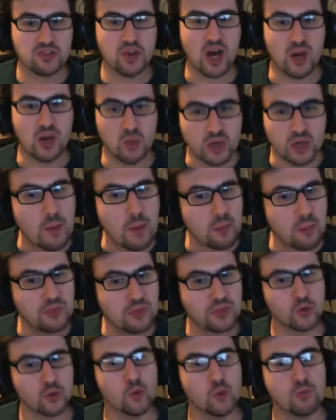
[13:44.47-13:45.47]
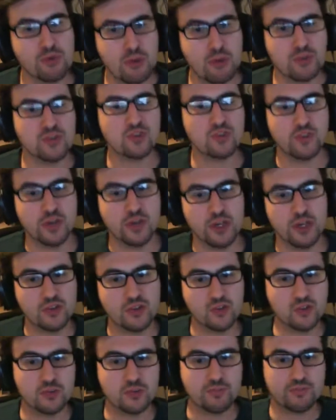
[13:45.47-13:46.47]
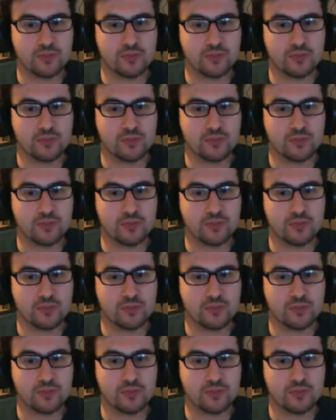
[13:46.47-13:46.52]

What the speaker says: I will come up with the cool premise first.